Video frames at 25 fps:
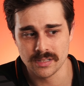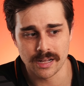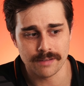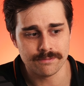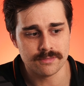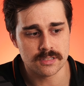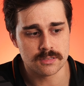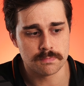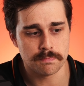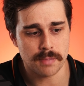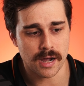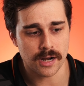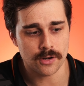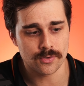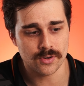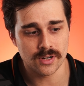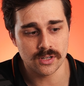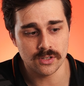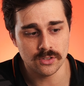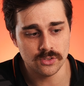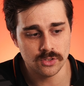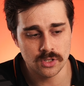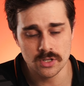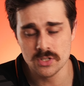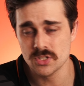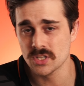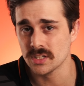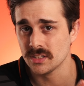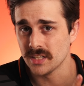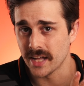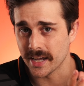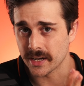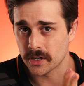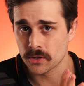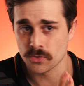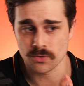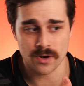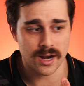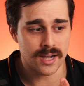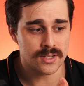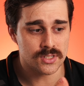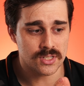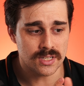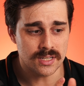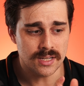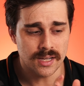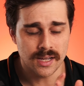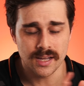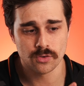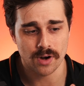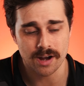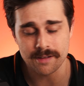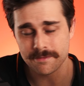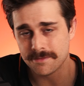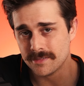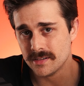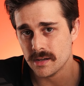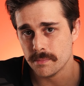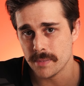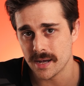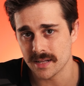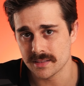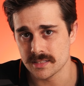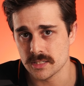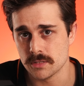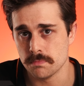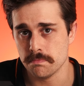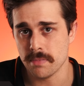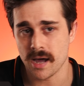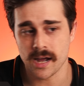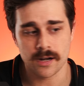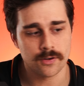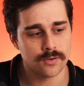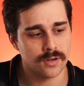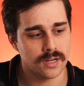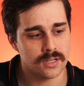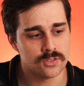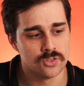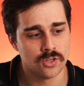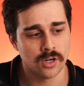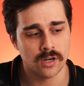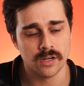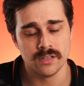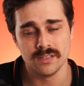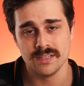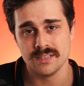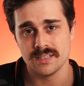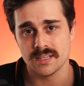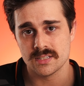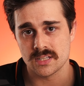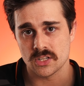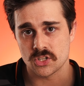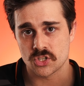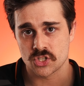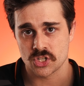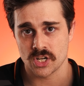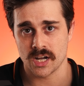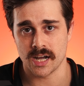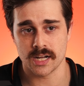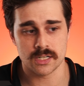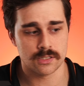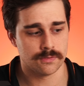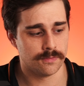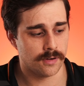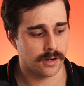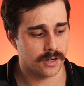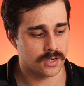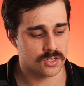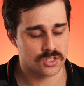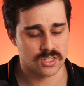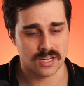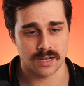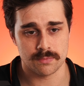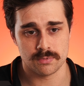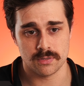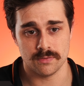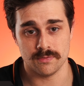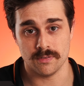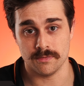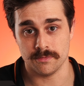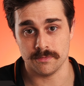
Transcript: love this battery, use it like crazy. Great thing about this battery is not only does it charge various types of